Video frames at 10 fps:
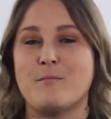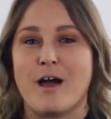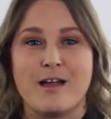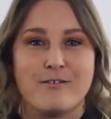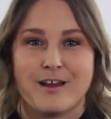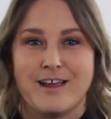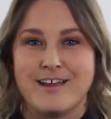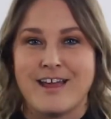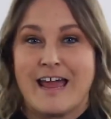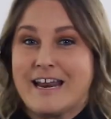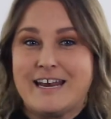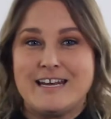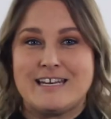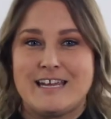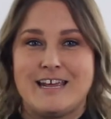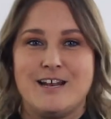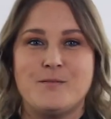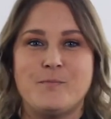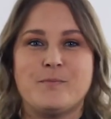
I'm hungry and I need to eat.